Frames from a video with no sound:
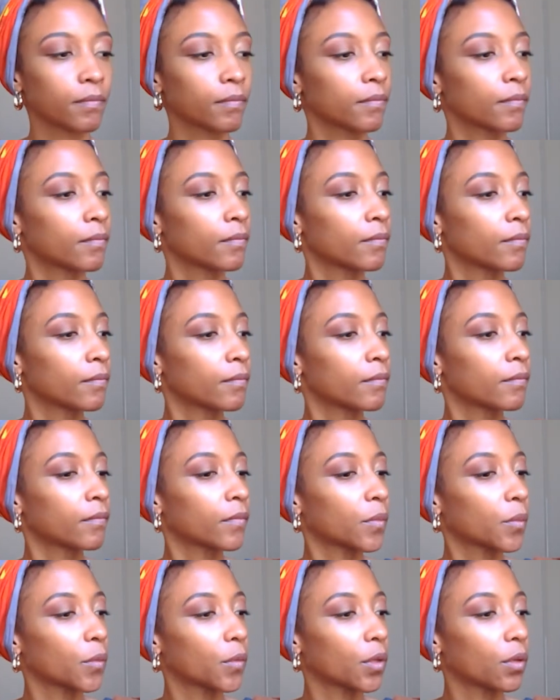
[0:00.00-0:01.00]

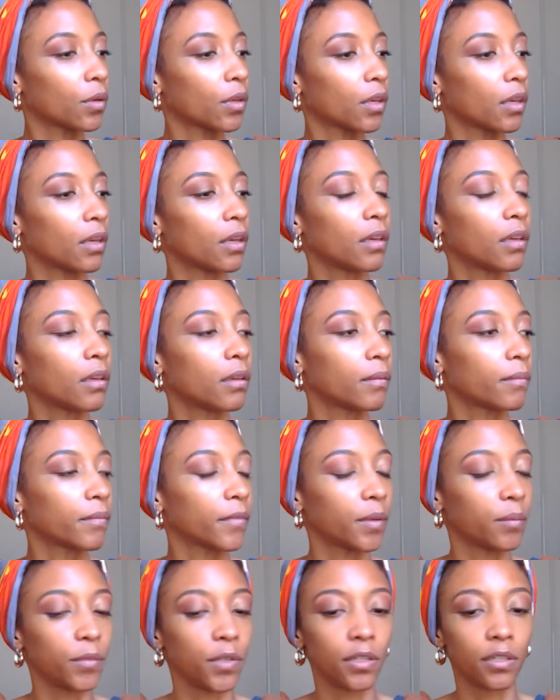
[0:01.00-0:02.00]
Okay,
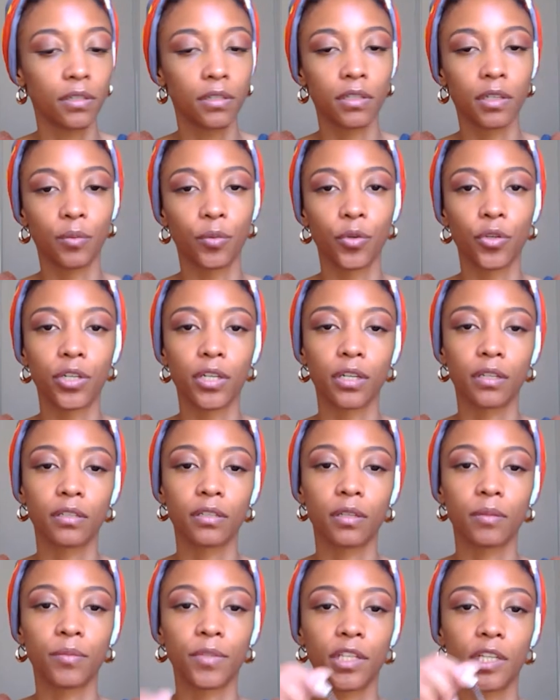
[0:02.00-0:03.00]
let me just double check something.